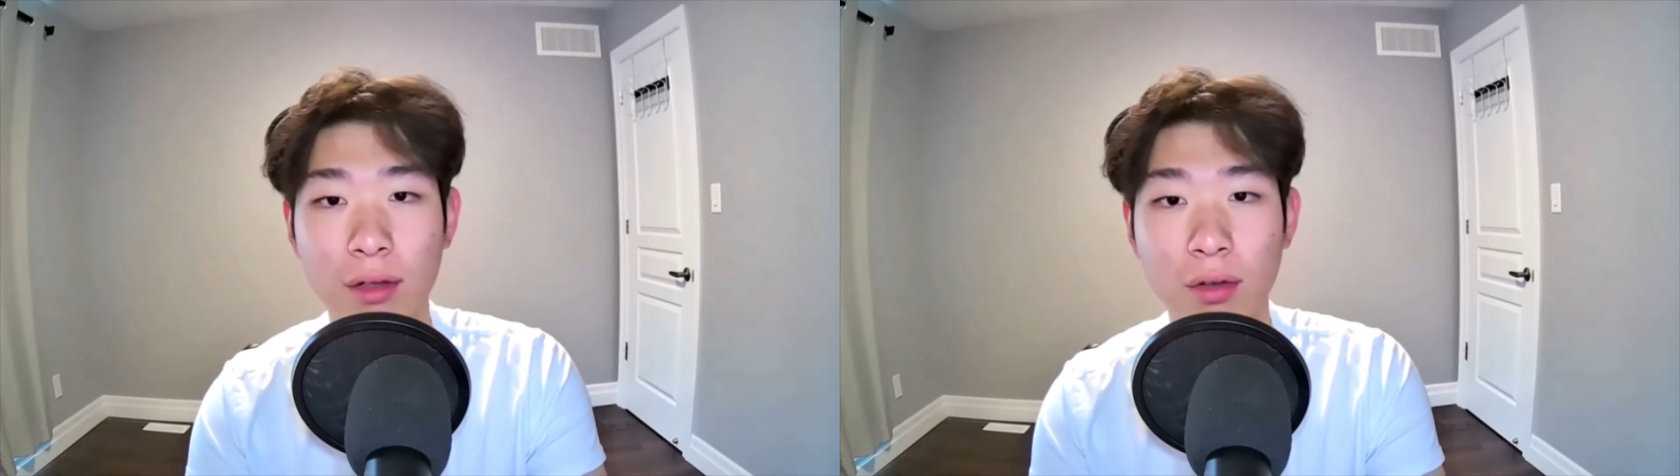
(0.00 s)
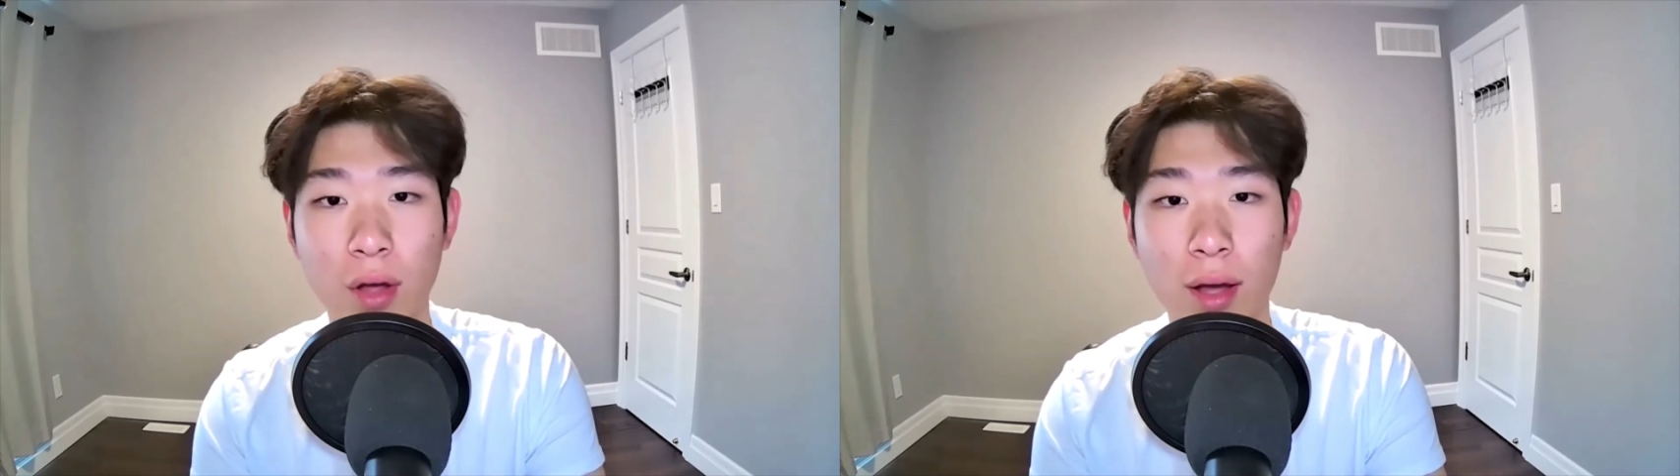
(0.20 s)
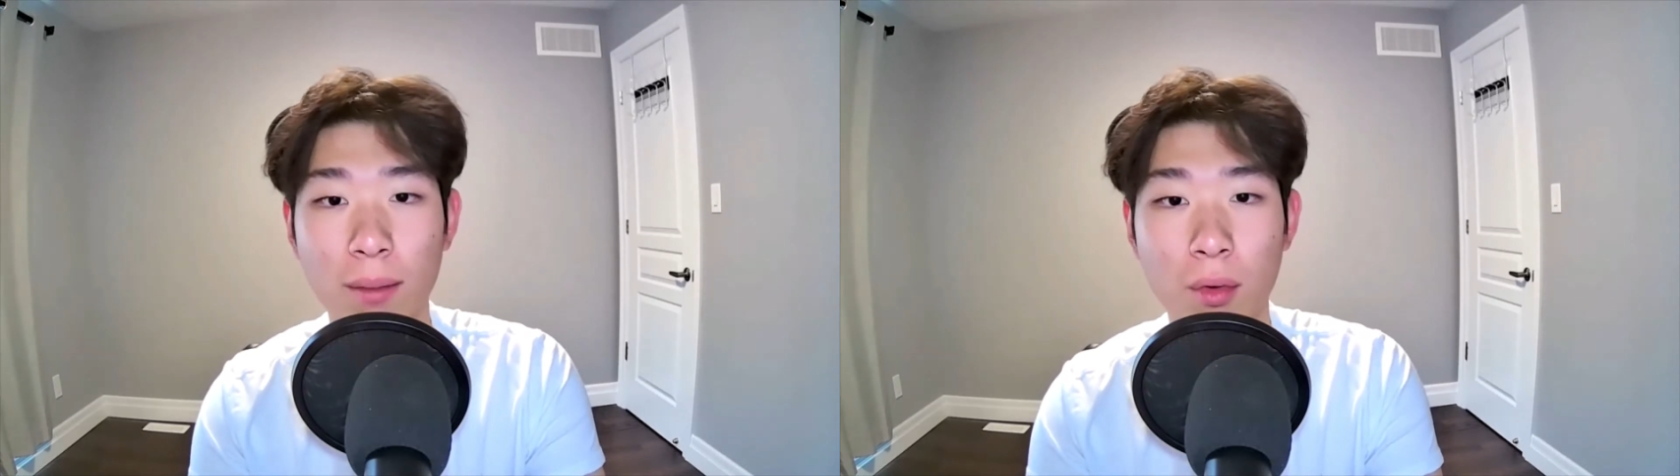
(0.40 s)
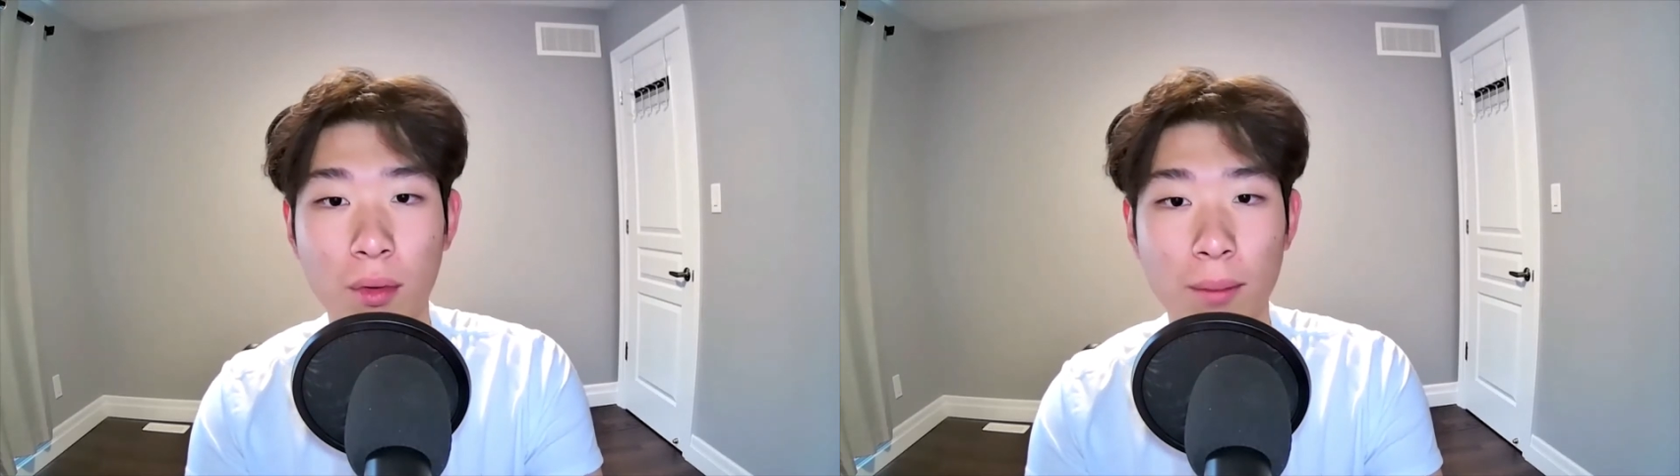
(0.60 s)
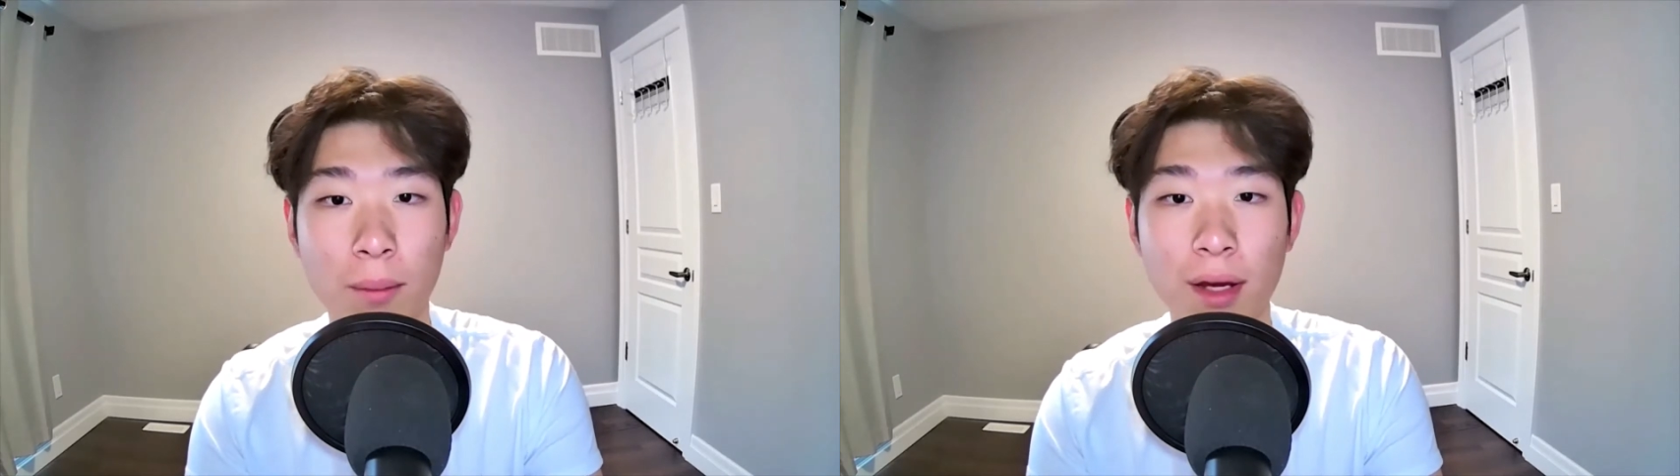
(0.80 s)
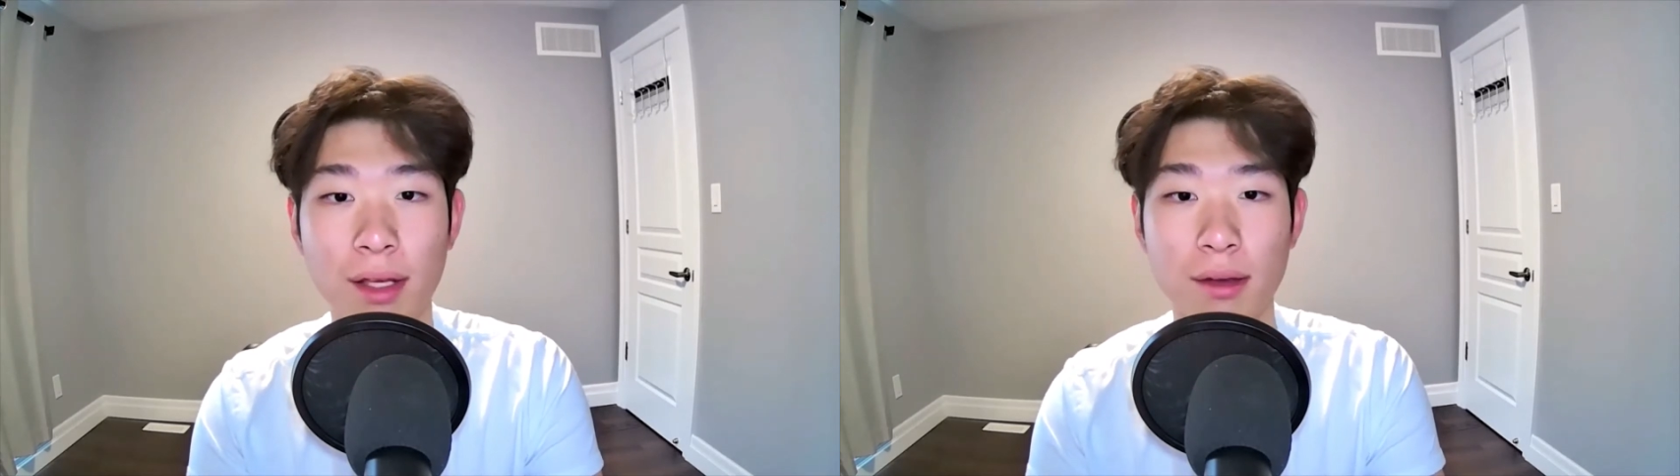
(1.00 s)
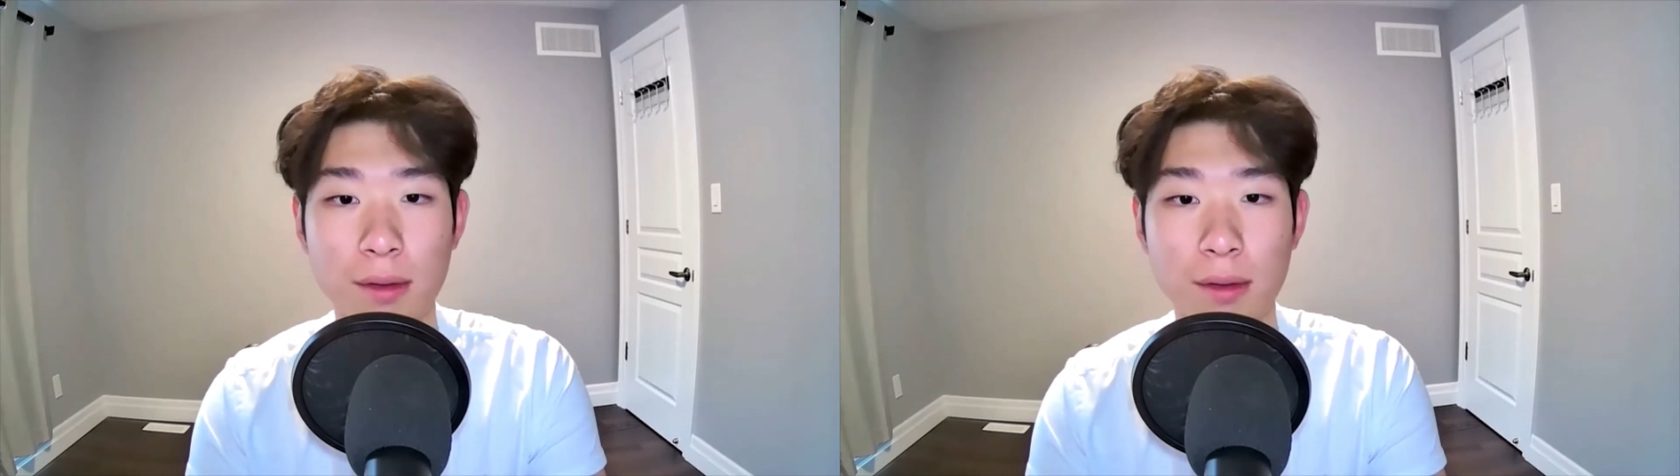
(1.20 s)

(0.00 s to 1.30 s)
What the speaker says: a lot more money.